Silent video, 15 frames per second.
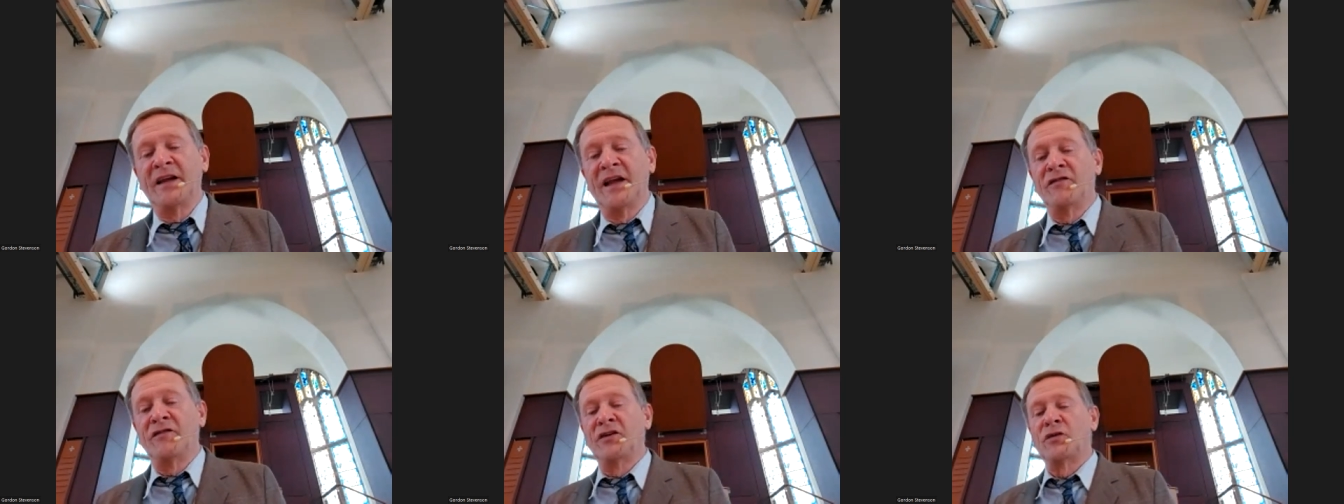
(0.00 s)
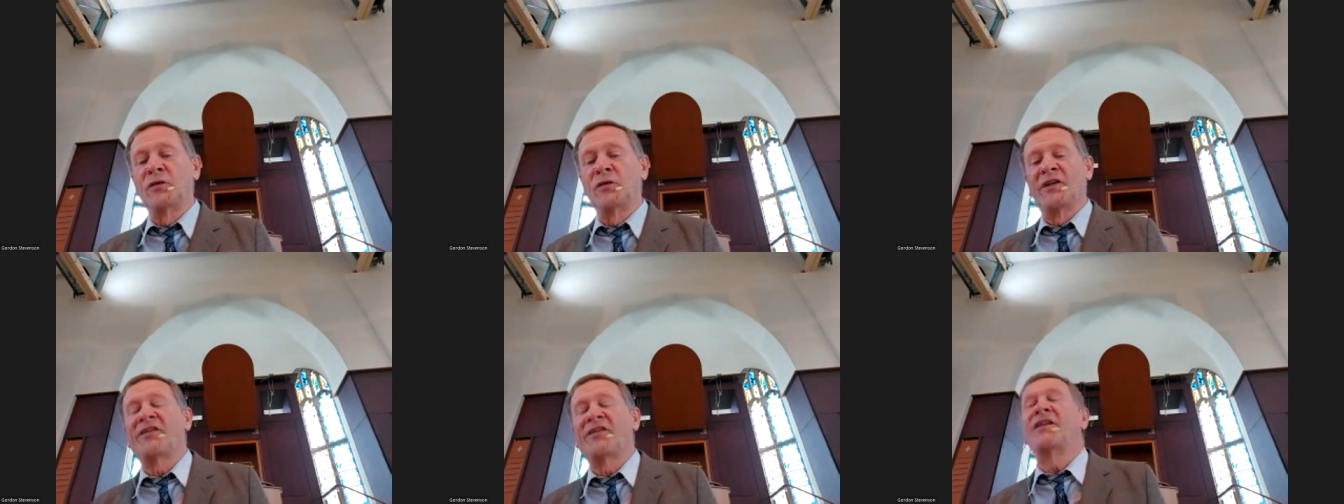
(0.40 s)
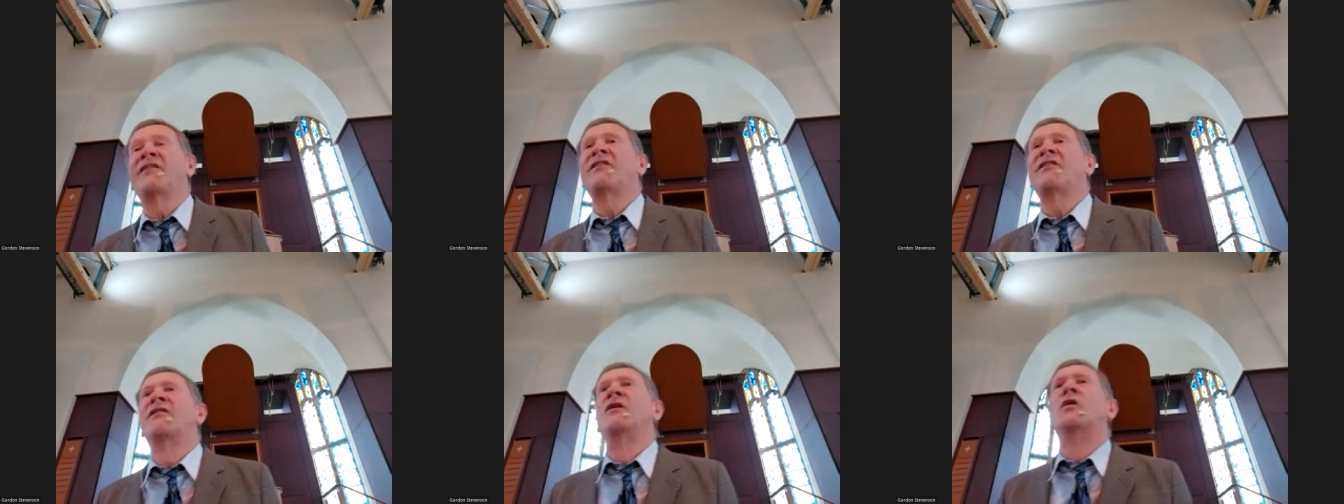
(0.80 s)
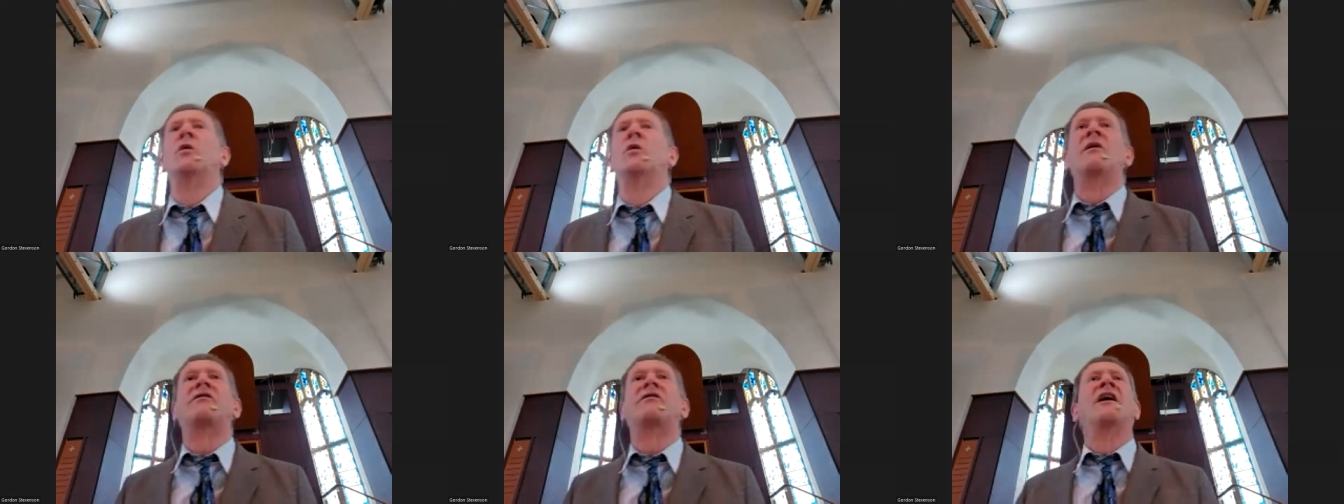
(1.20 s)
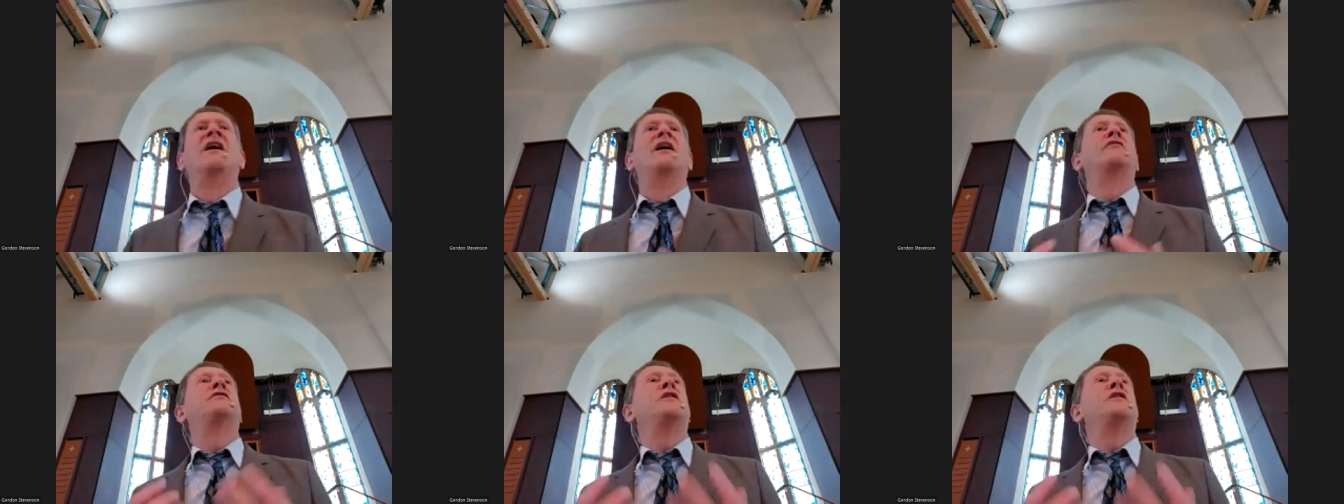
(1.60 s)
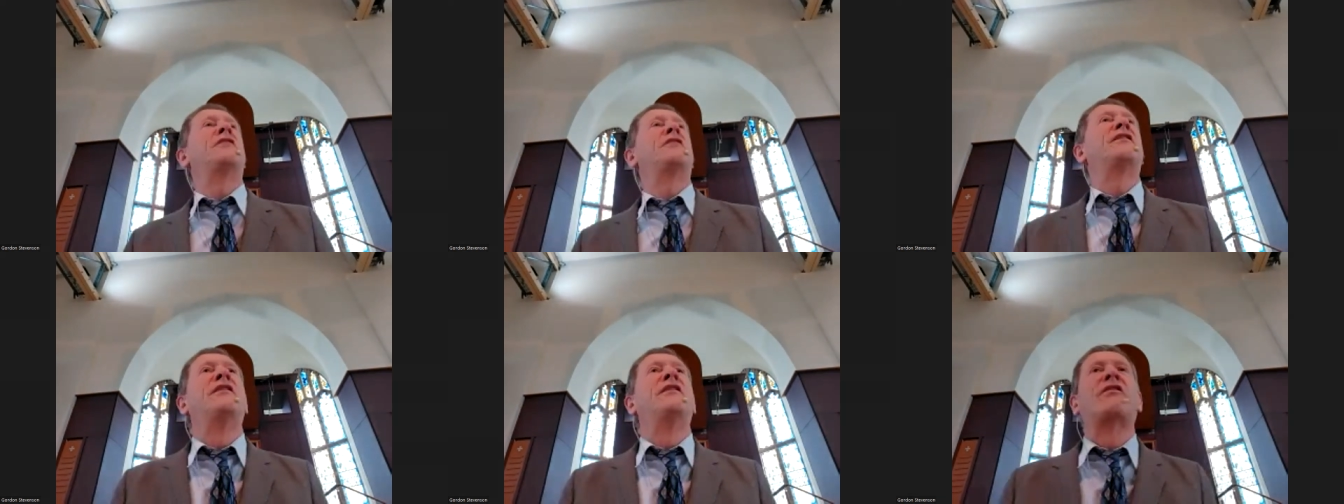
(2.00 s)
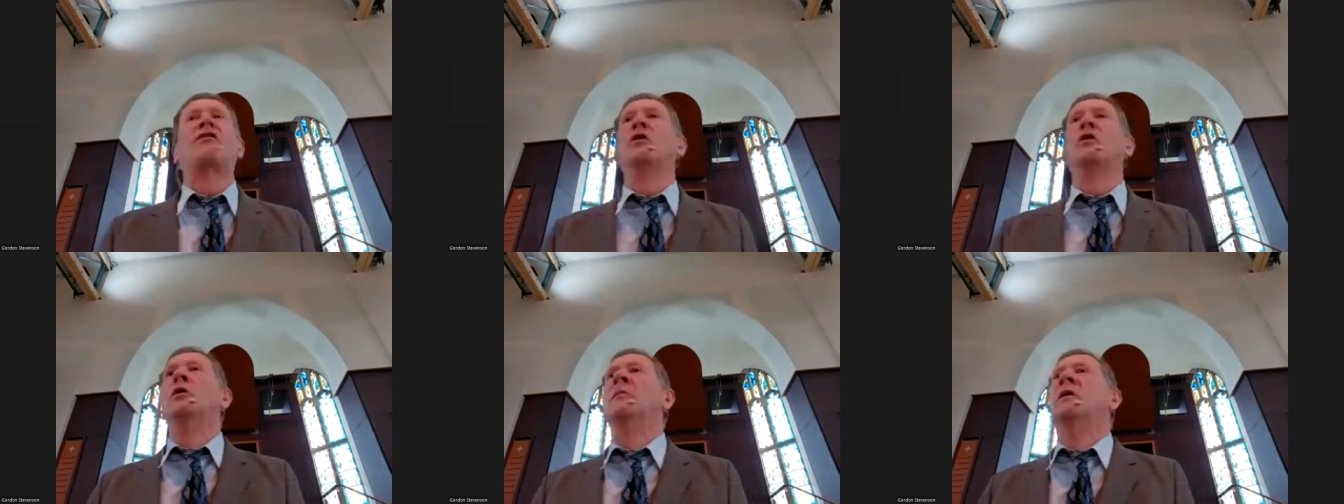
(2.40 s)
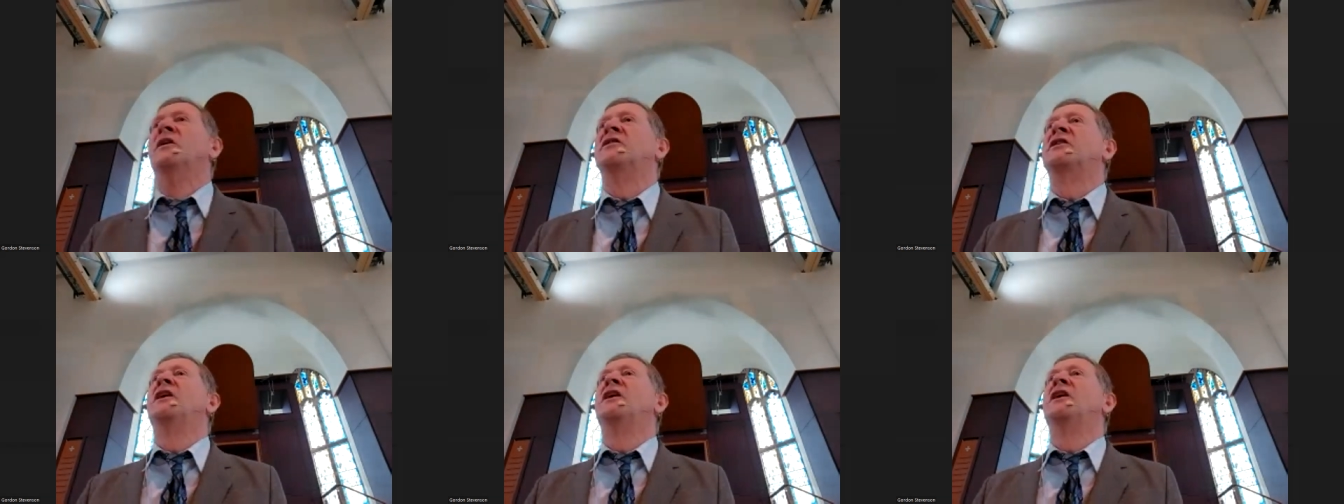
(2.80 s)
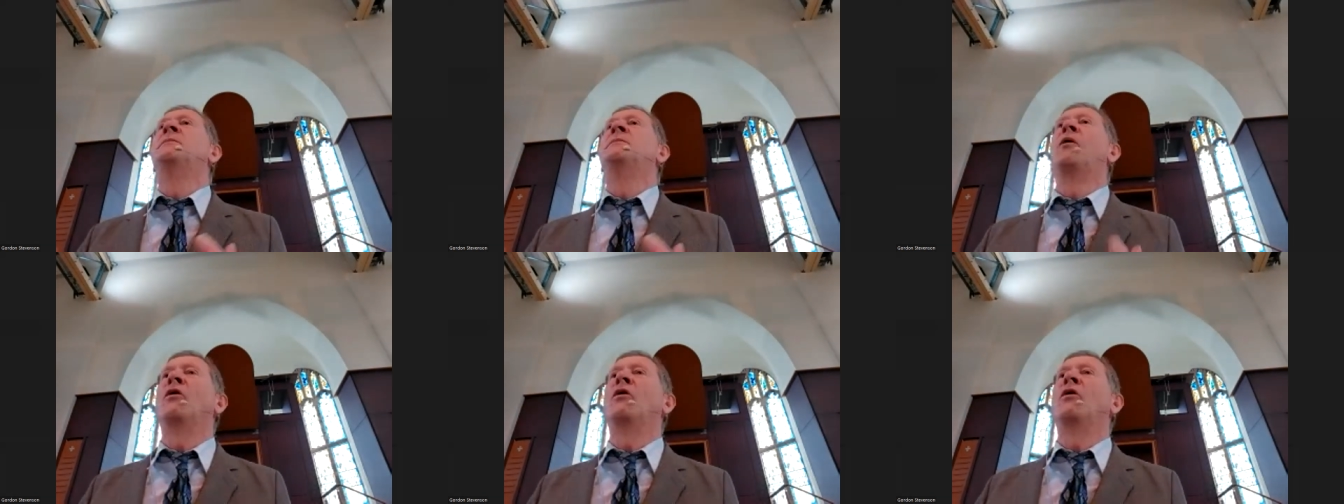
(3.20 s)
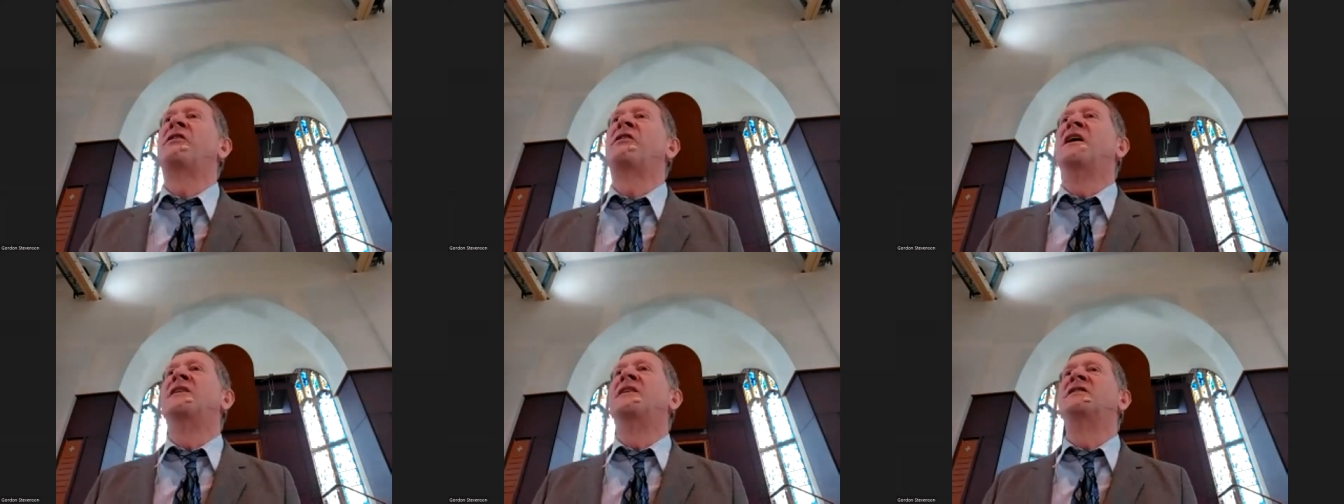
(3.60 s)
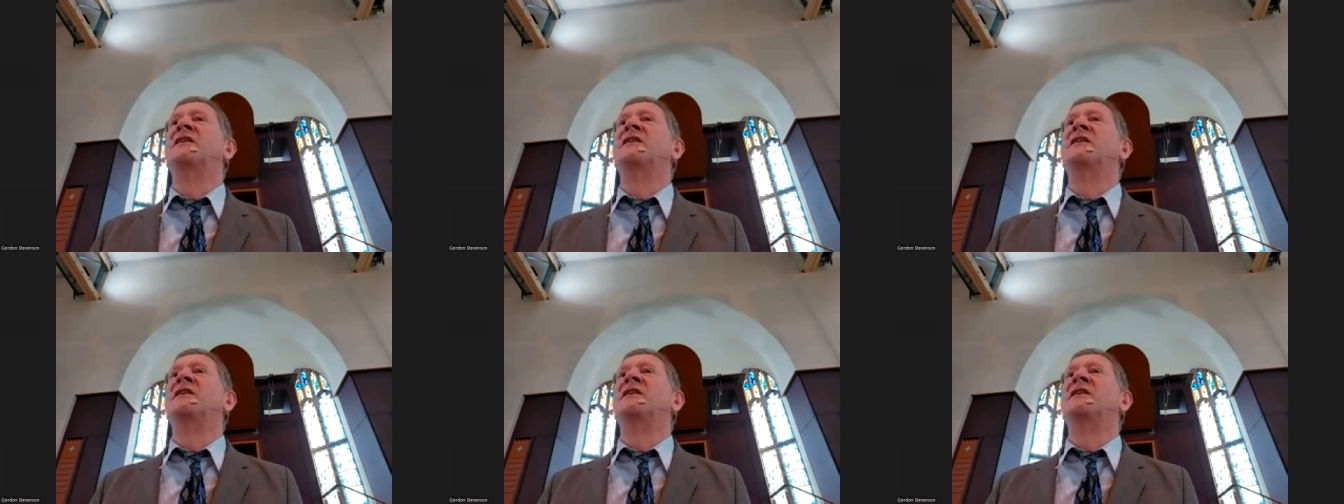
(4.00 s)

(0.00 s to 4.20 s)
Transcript: given to us as almost a first installment, a deposit.